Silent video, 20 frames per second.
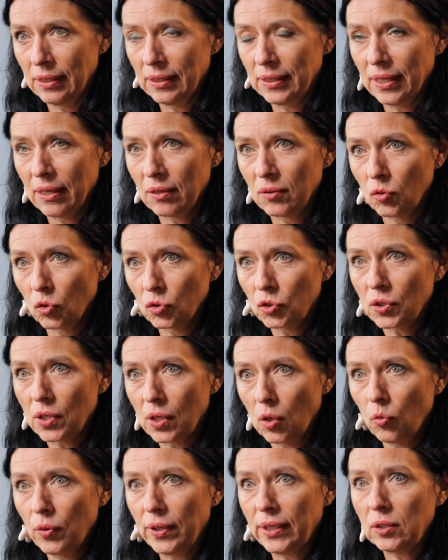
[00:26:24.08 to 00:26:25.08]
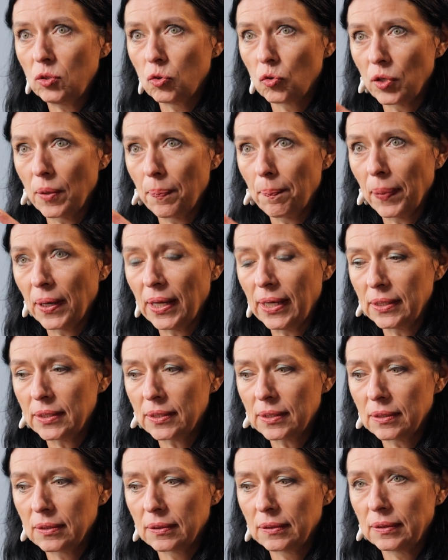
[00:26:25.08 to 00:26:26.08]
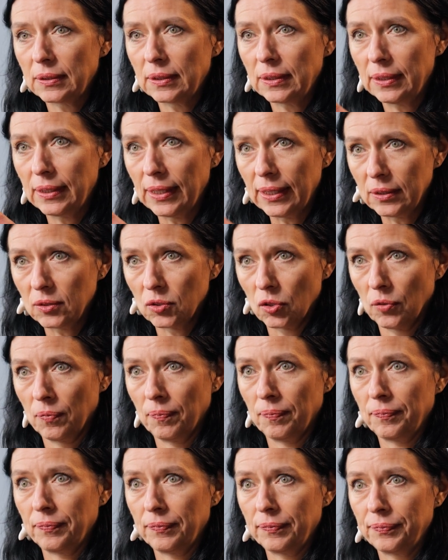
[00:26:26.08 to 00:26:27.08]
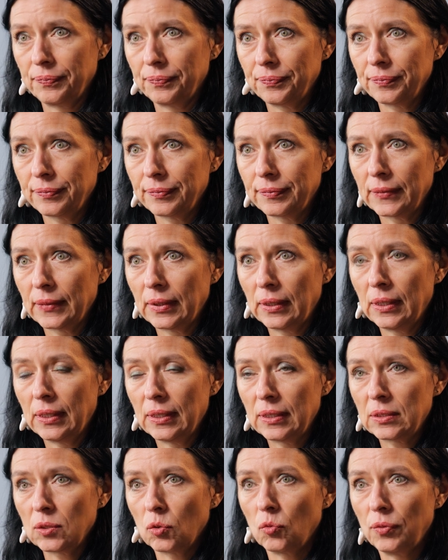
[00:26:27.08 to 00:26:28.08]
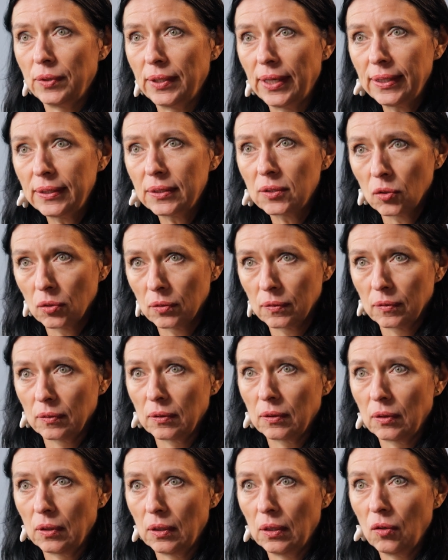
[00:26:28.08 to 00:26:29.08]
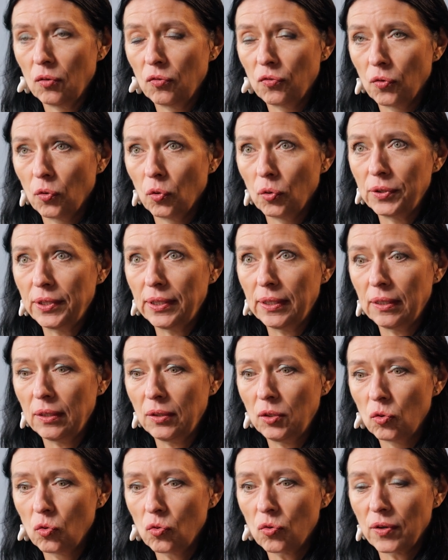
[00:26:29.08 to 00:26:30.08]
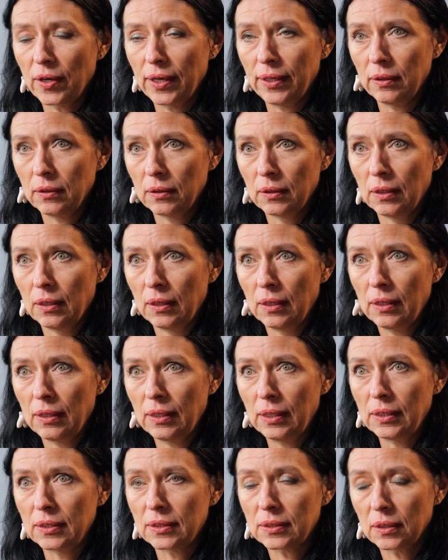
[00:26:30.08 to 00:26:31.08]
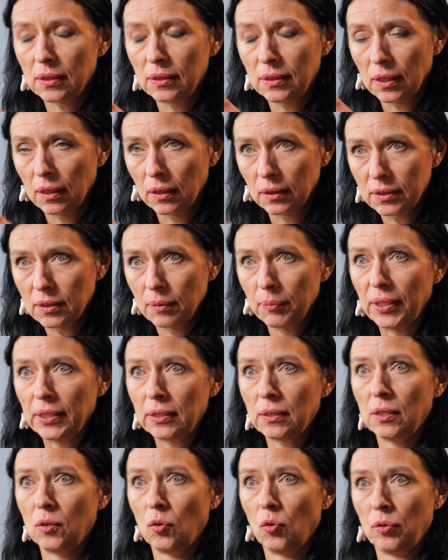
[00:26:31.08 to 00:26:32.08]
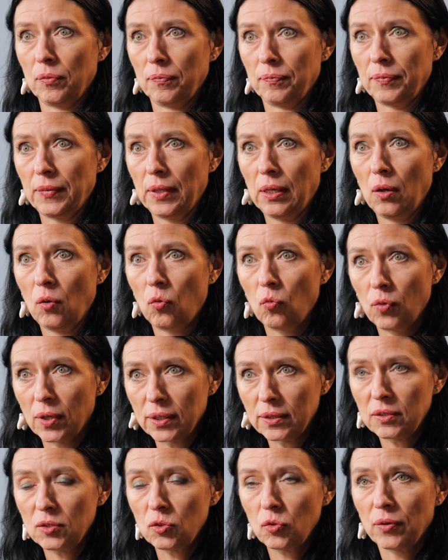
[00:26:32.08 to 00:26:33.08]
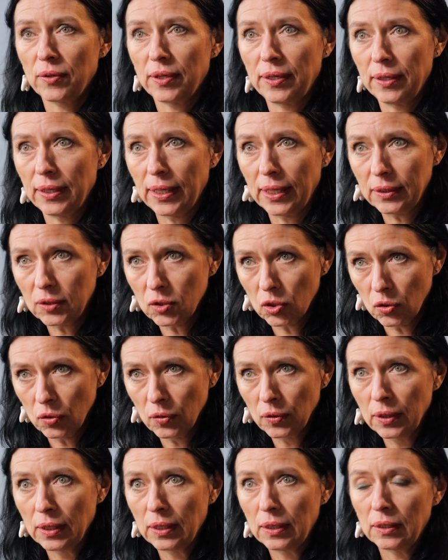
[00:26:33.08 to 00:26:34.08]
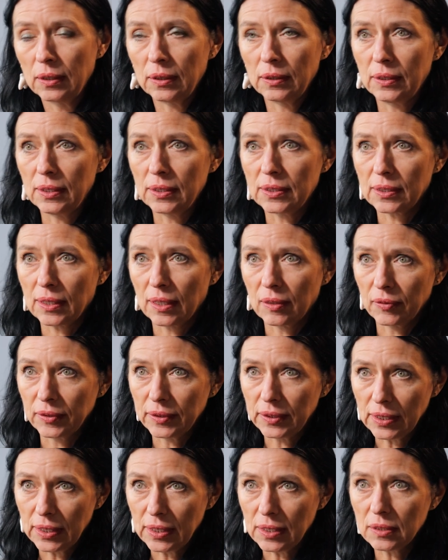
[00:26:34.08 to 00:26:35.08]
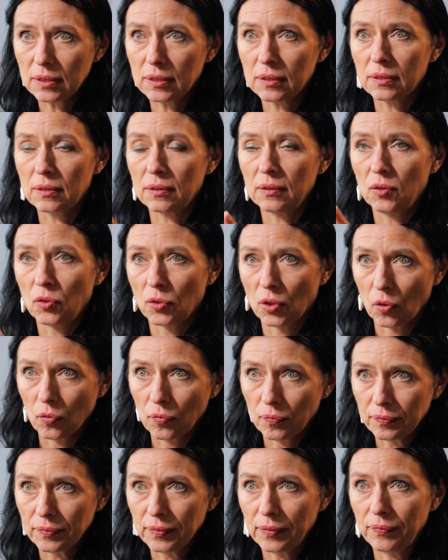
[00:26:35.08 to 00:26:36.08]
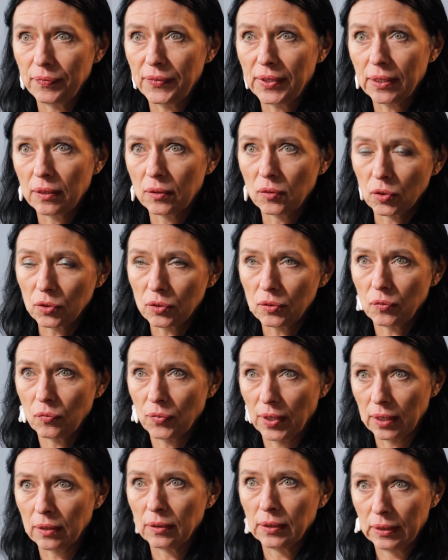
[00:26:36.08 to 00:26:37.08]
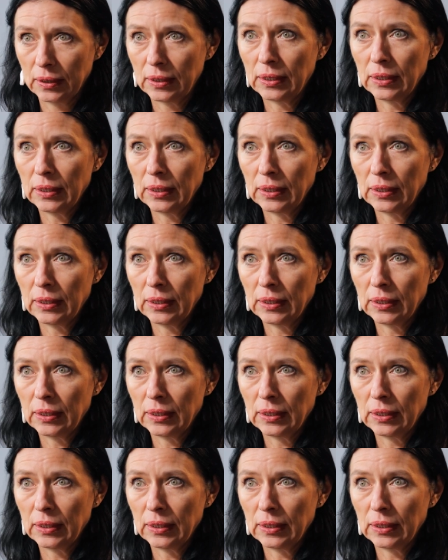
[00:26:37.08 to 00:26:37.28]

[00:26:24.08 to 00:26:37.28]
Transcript: they are not going to replace NATO. So NATO for the Ukraine is the ultimate goal. Once you are in NATO, these guarantees, you know, they are not, well,